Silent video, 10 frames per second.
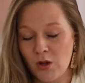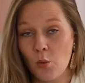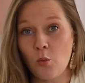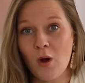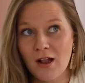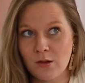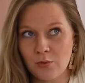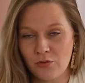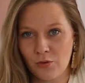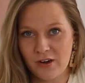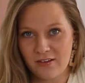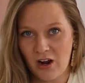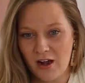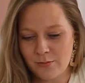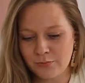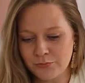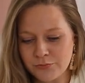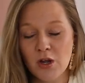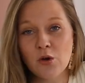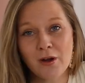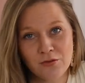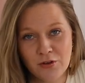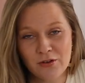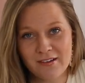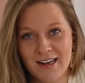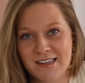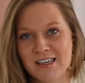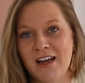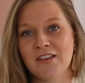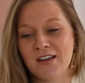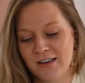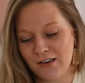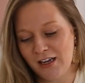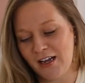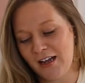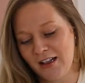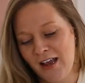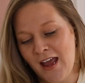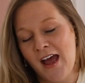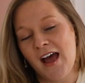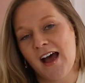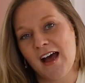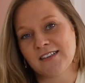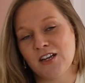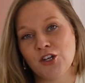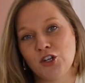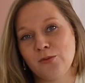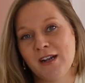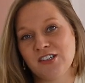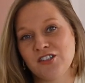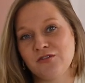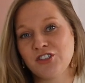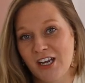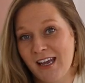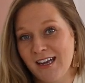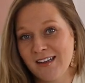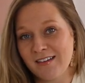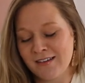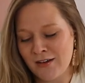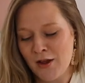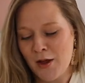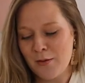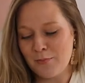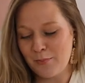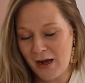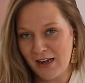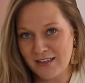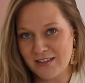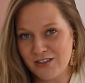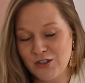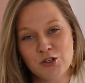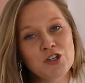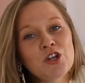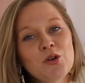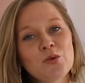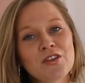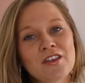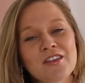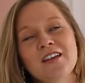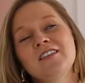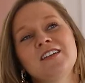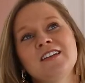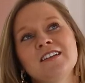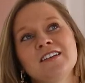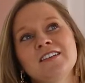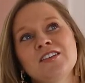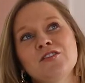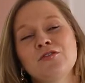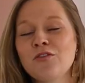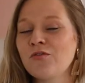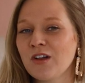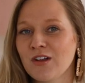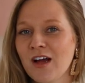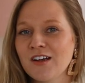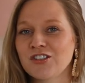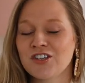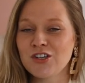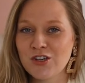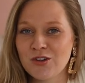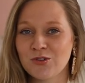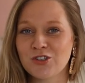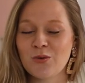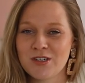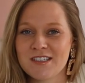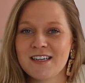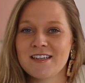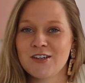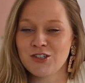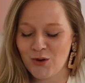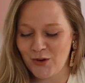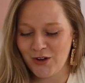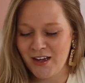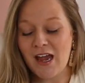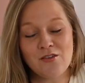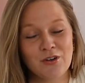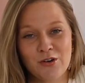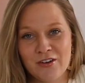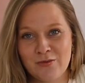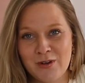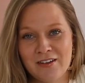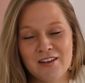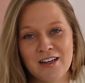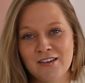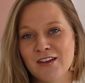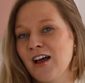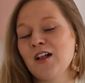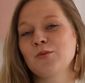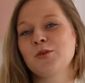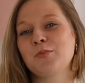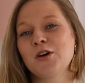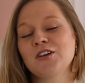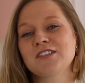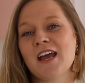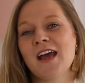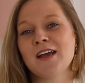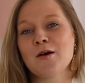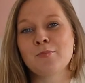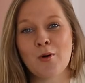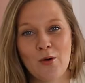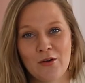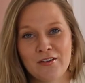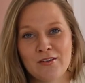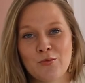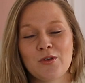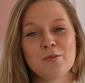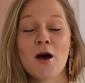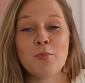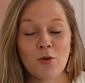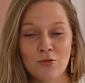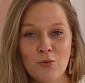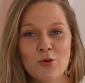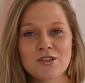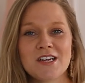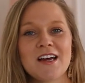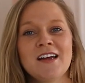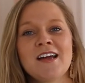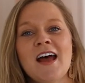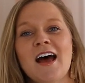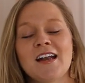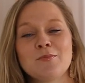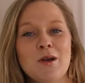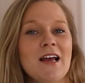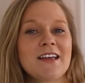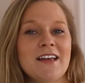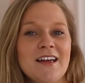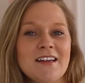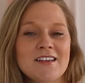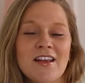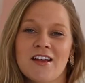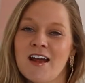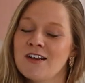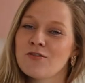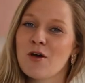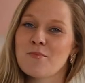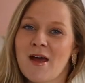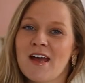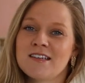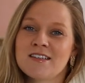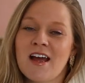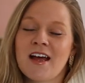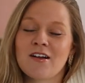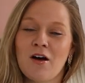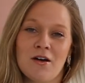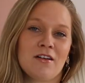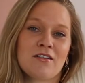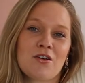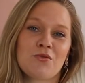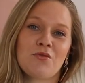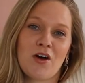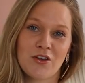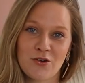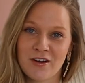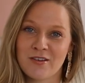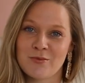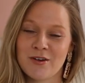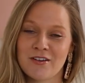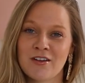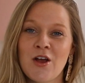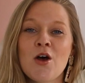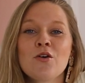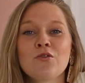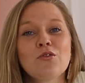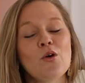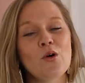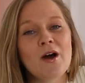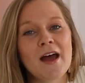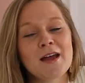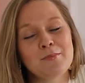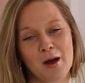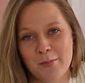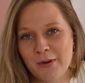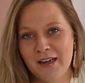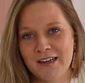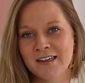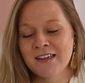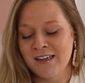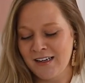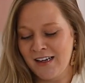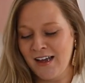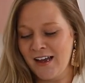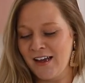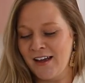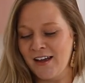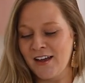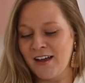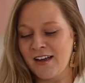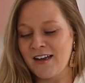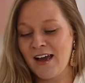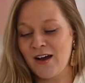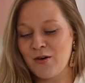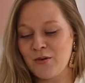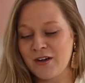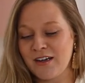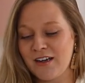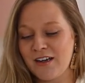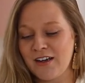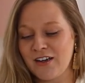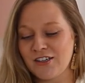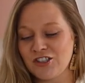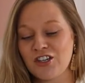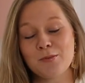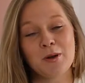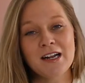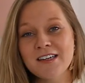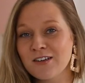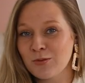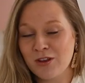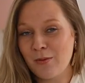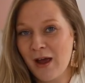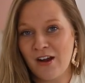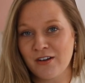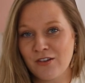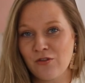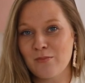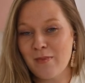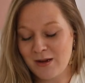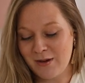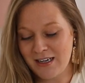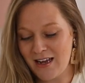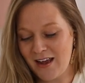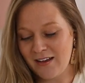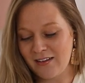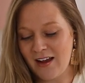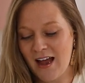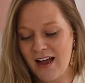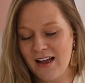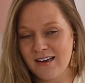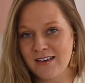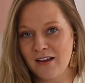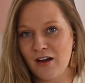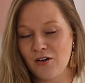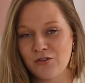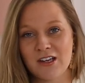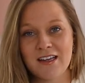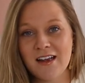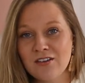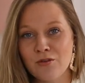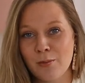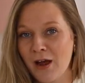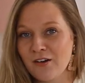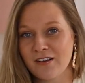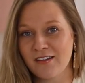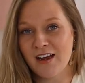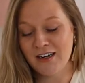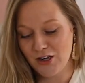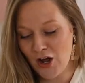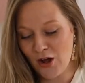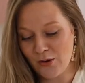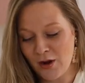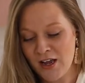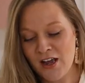Well before its time. Quite a few years later, and the little girl had an accumulation of chickens, but knew that this didn't fulfill her. She knew she wanted a dog. Every Christmas, the little girl would put a box with a bowl of water and a blanket at the end of her bed and ask Father Christmas for a puppy. Now, she'd pleaded with her parents for many, many years, and after years of her parents saying no,